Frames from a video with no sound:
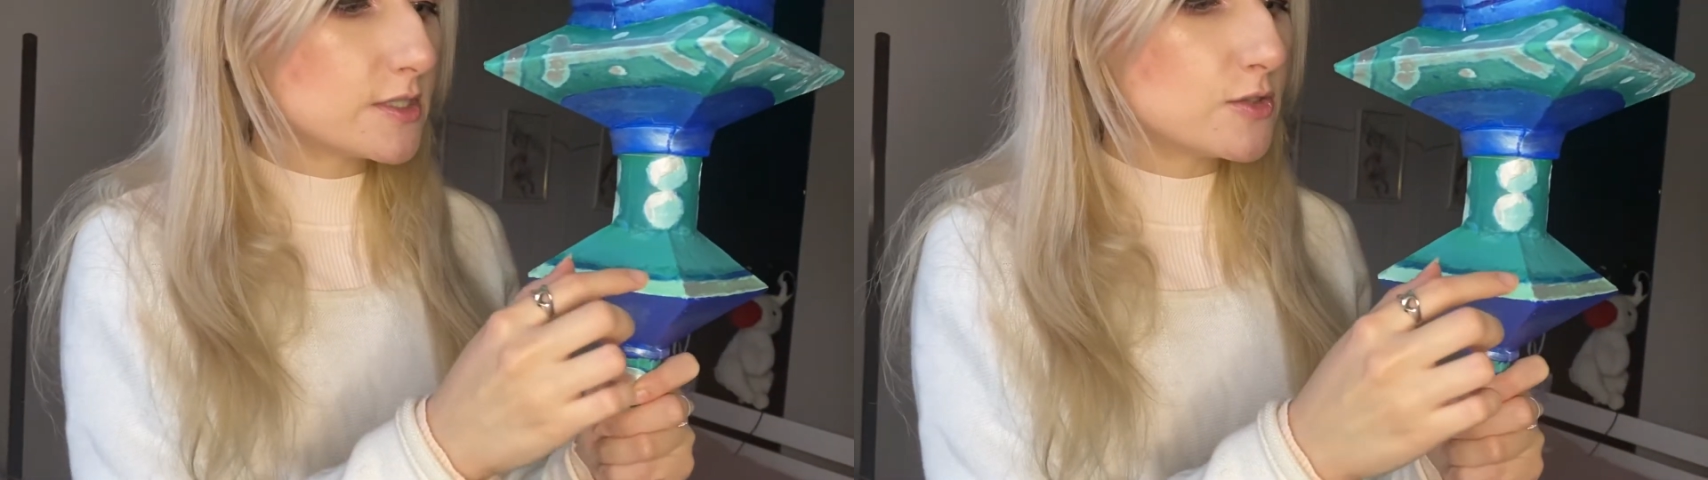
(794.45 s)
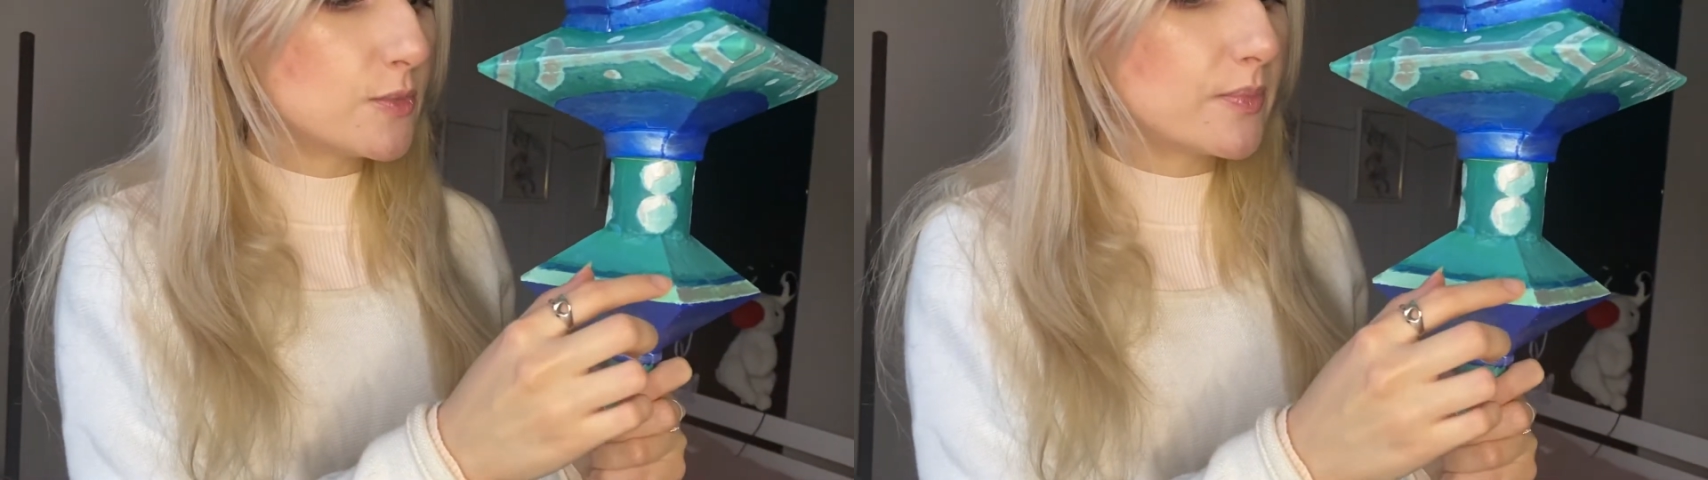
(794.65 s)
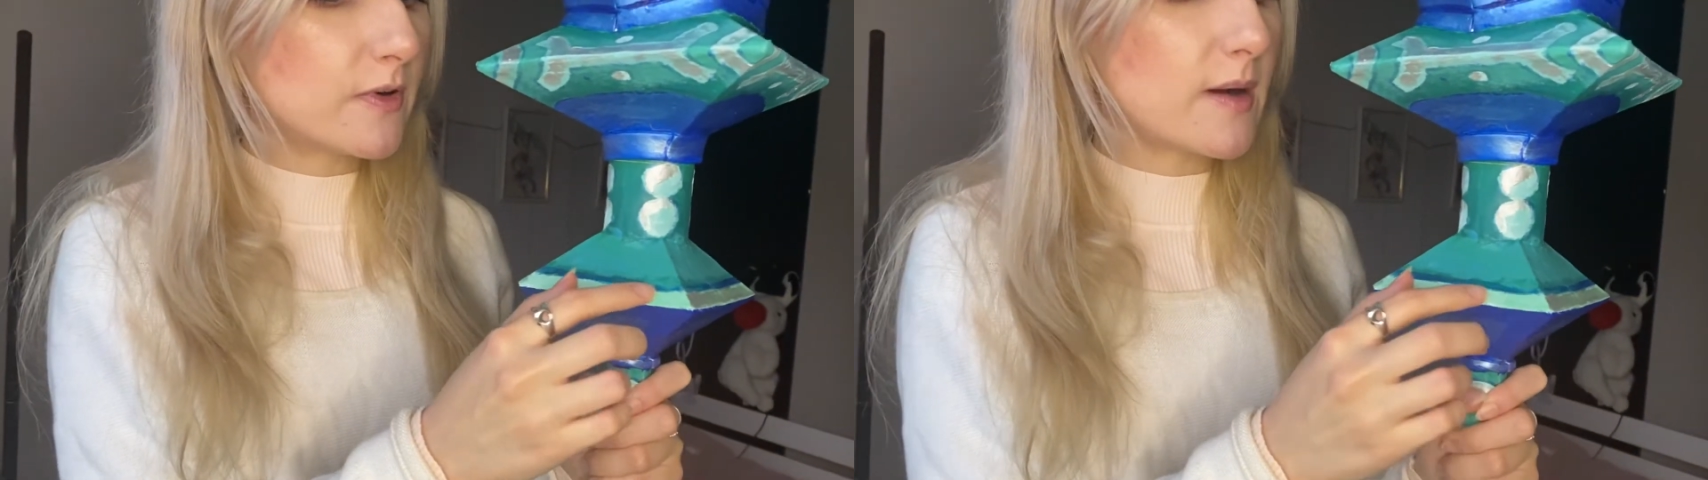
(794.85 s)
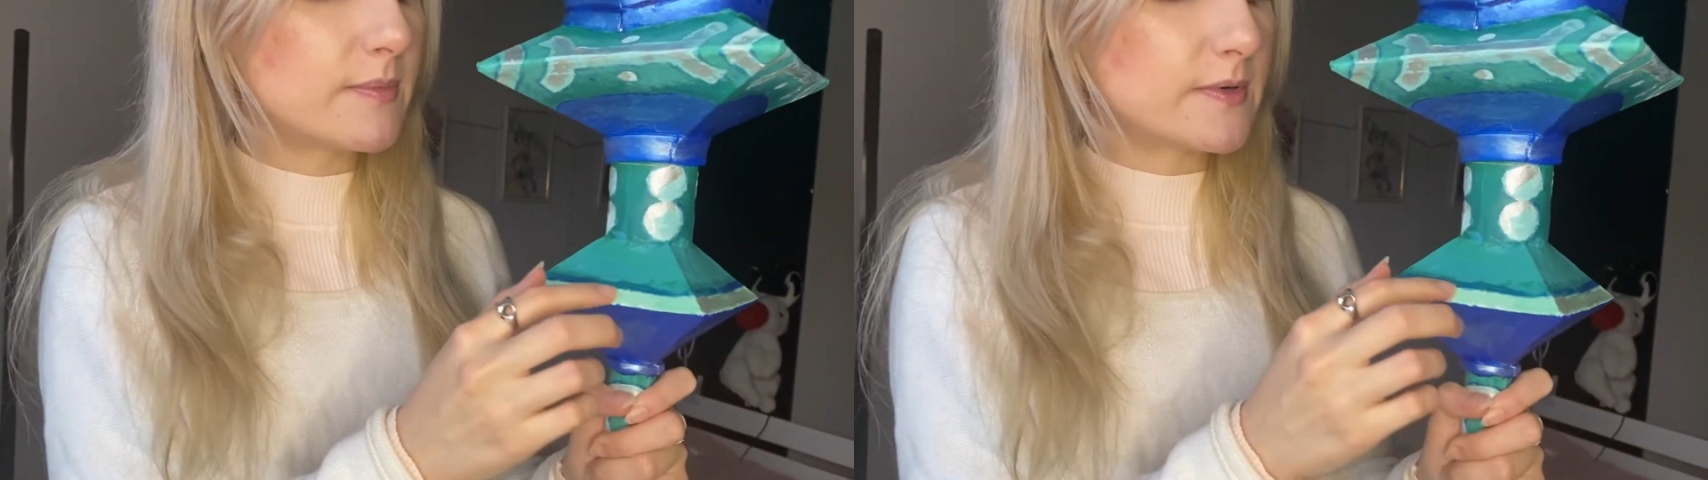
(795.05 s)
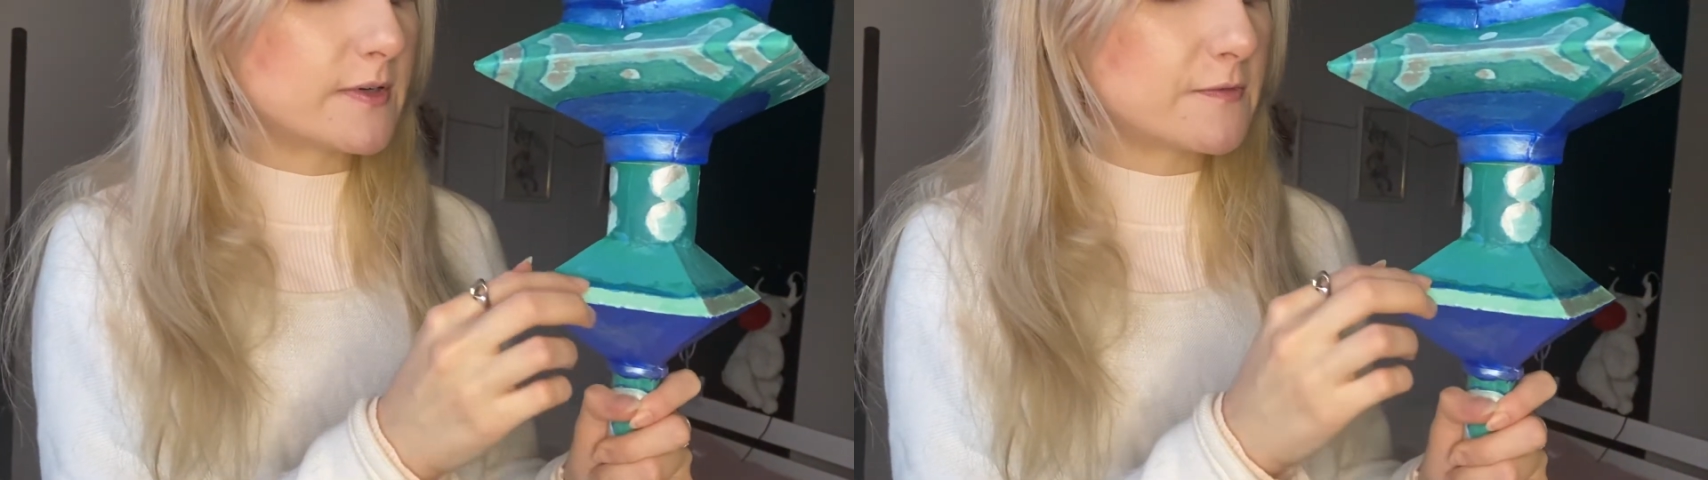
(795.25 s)
do
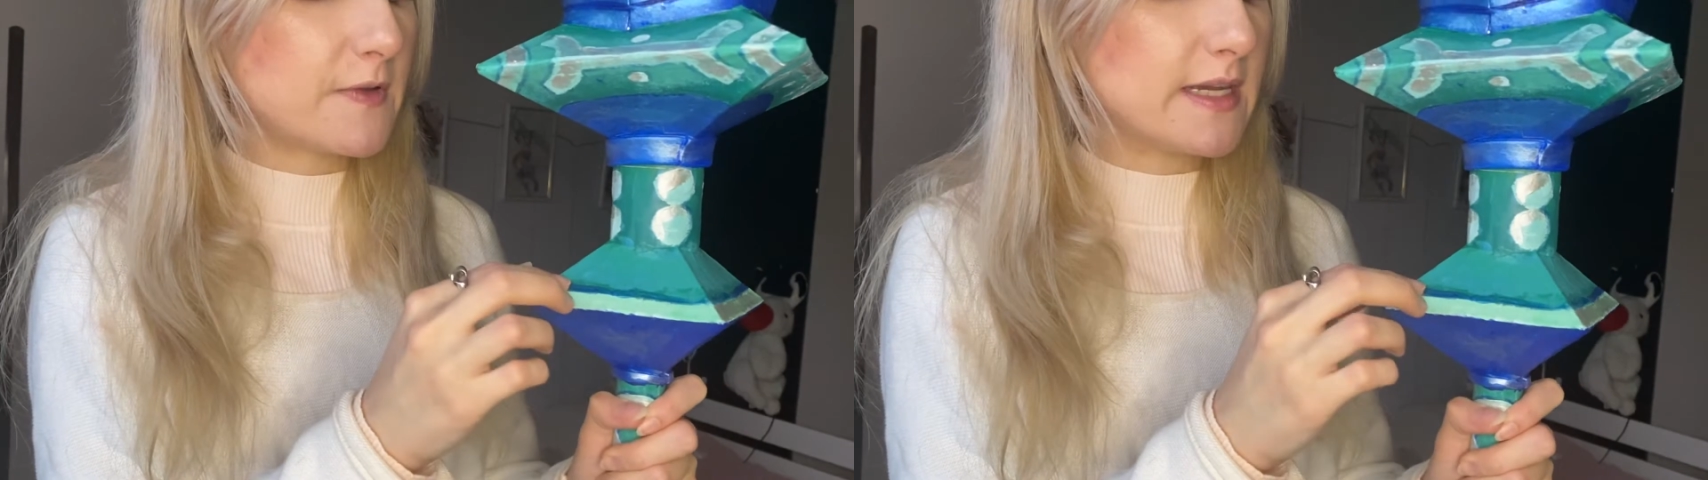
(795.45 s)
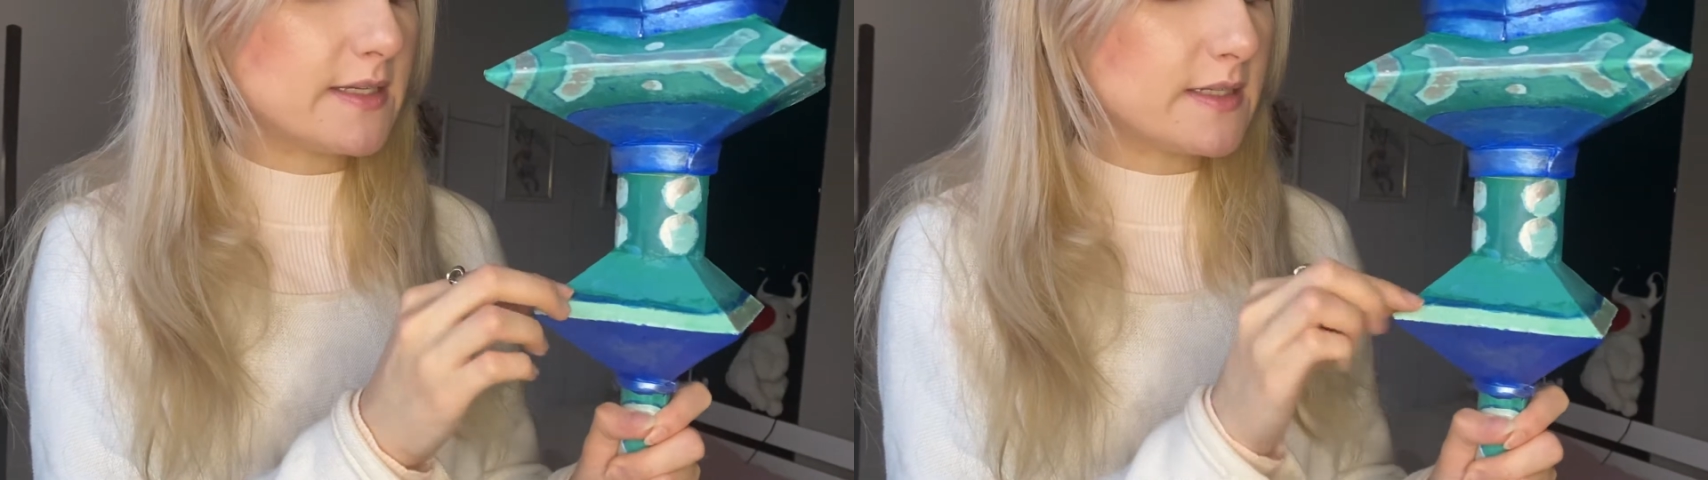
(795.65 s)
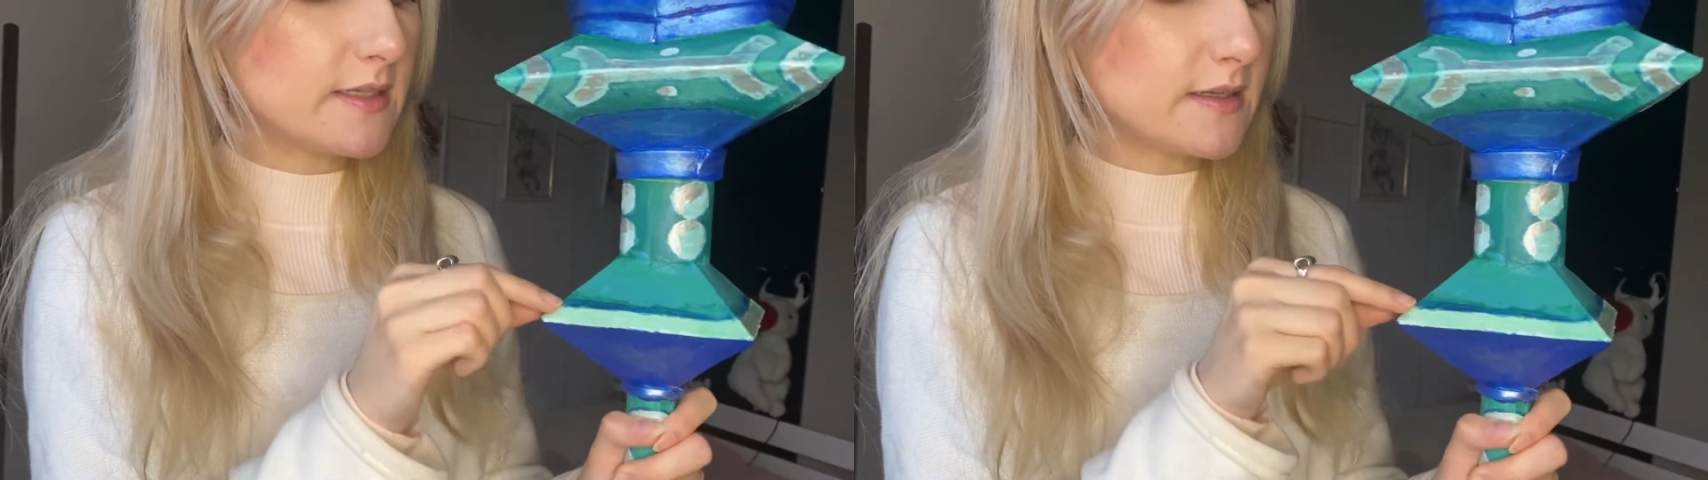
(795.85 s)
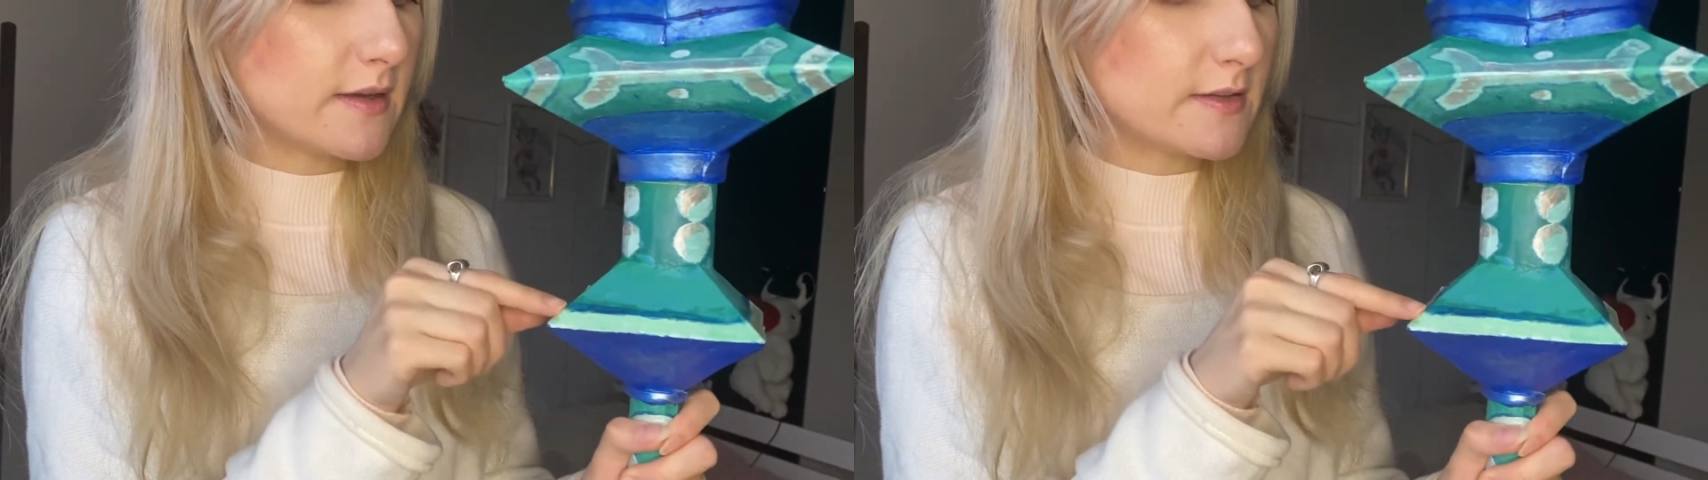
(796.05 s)
proper fading